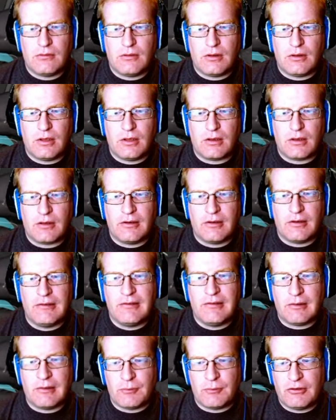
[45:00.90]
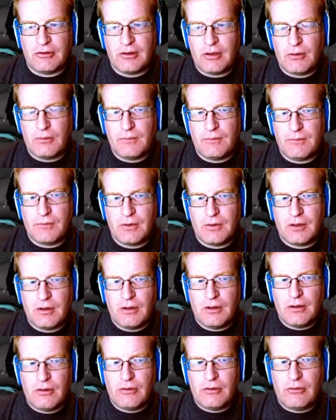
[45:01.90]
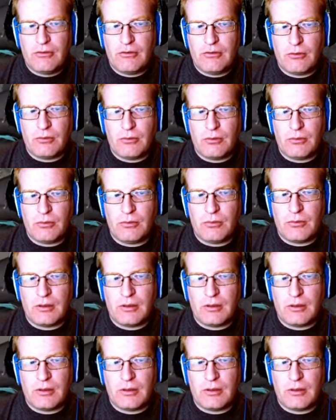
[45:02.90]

uh, consumption though. So